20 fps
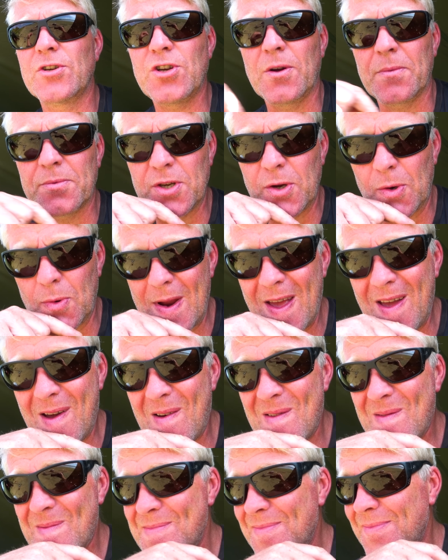I chopped it all
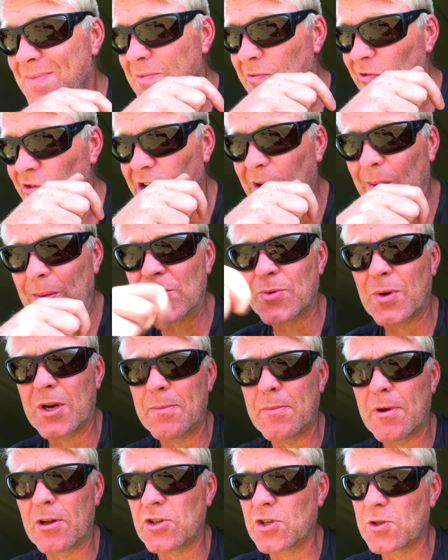out. Stopped
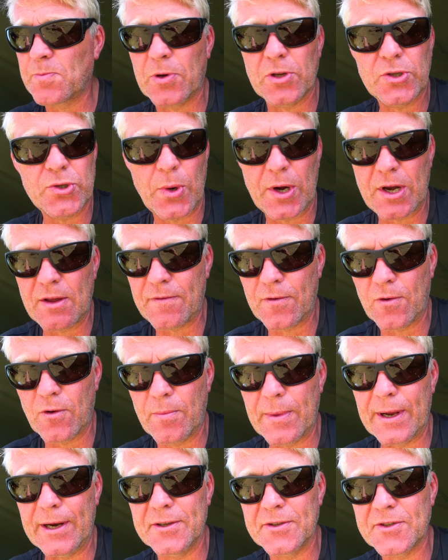20, I just put
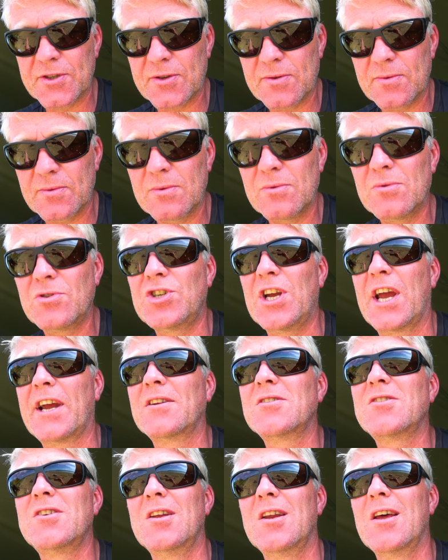24 millers
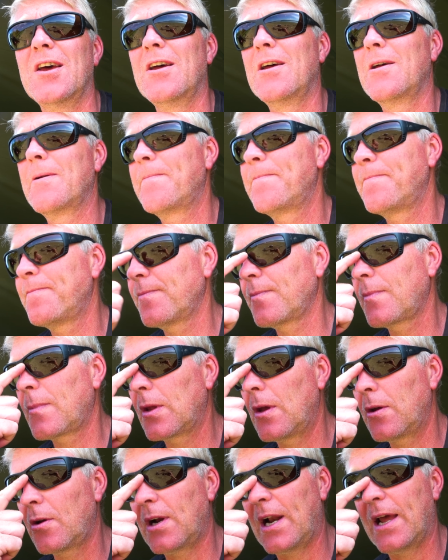janked in a
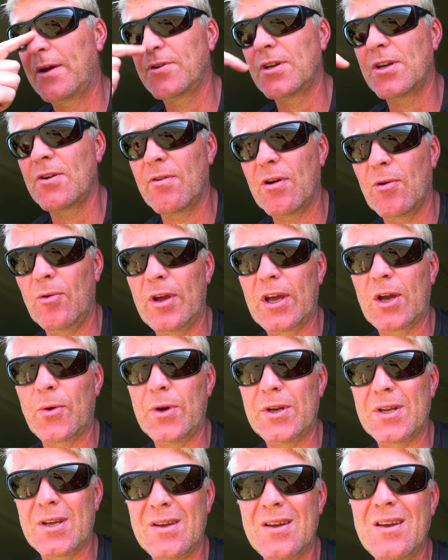cloudy krill
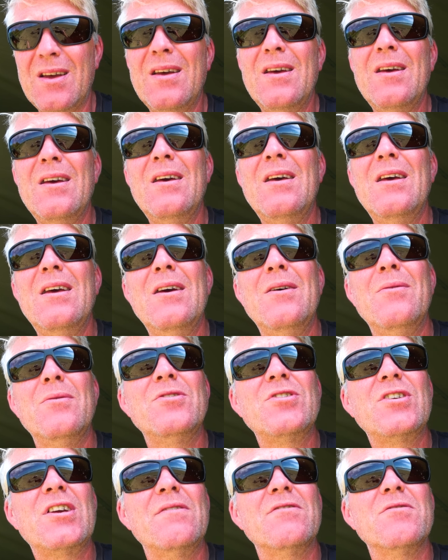liquid,
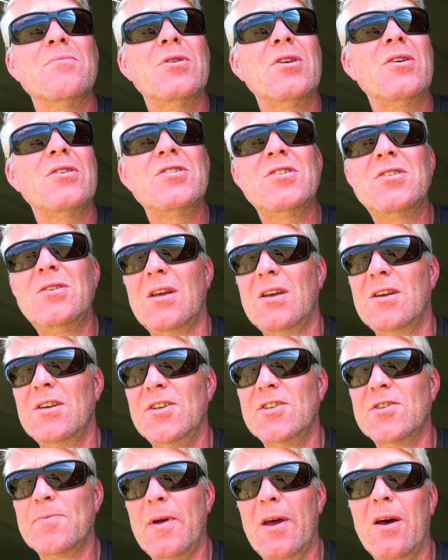which gives them a nice
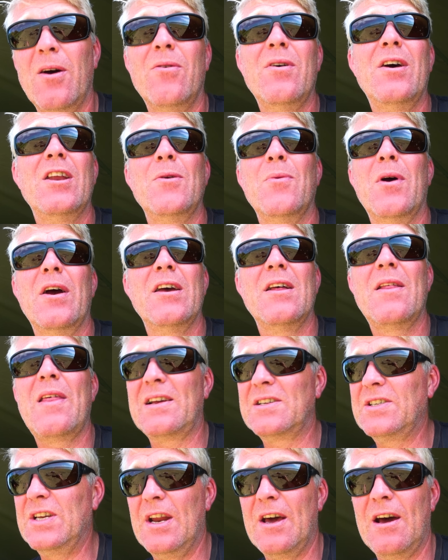stinky smell. Anyway,
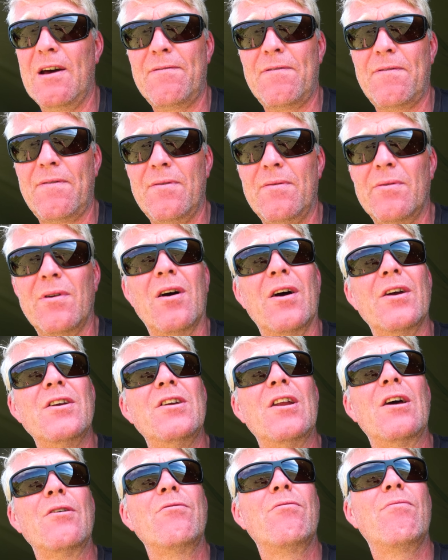that's enough. Like,
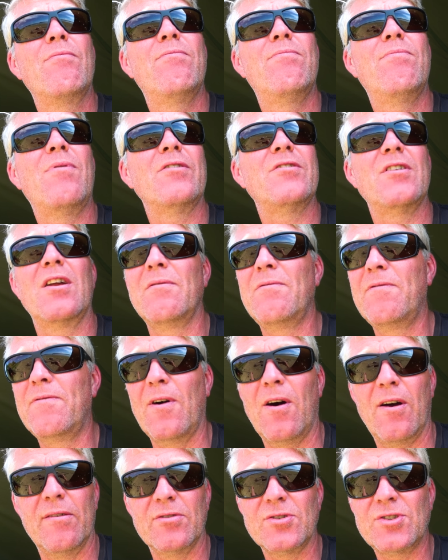you know, I don't know,
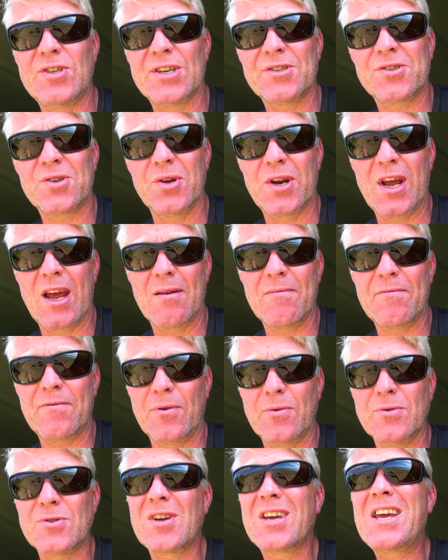five or six good
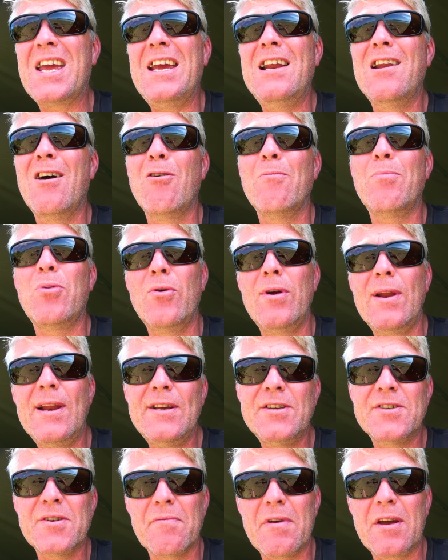handfuls, a kilo of
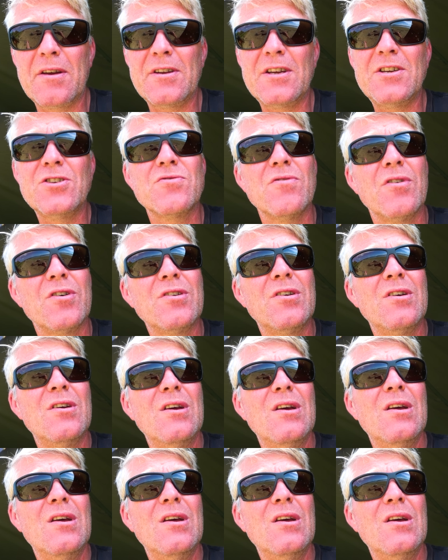boilies around each rod.